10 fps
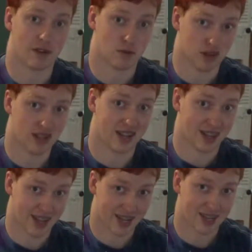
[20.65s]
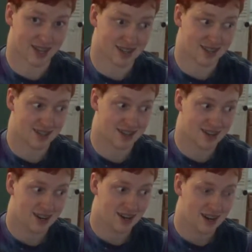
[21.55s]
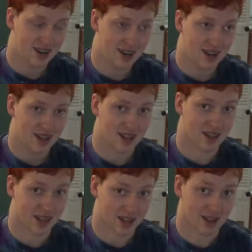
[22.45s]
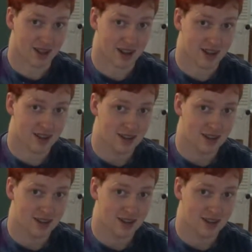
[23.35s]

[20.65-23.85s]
I really like it. Like a lot.